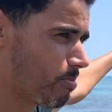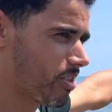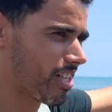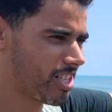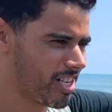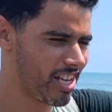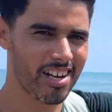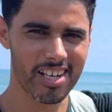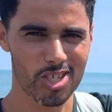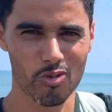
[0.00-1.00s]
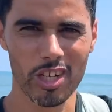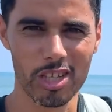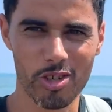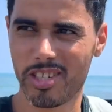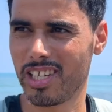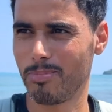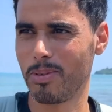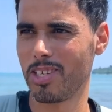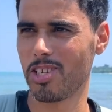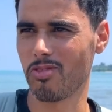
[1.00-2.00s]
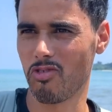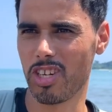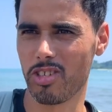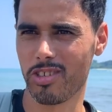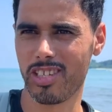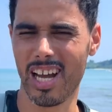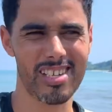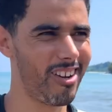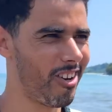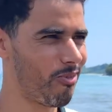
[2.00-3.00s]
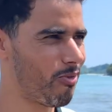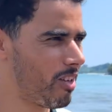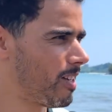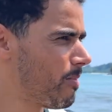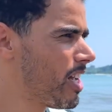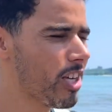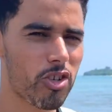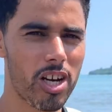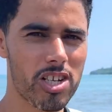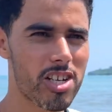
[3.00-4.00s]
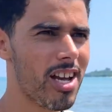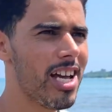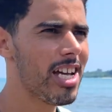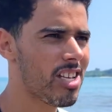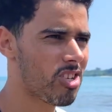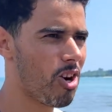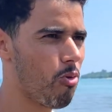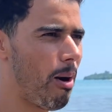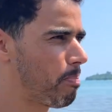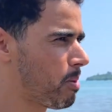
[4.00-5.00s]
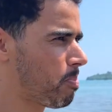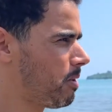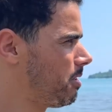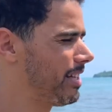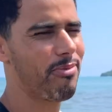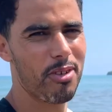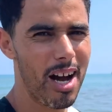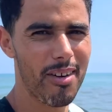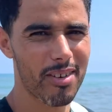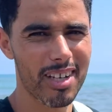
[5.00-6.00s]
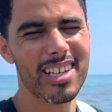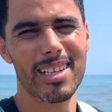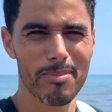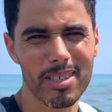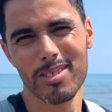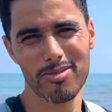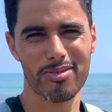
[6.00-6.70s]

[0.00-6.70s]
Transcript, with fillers: because actually here it's really dirty, the beach is really dirty, has a lot of uh, trash. So what people, if you have a little bit of,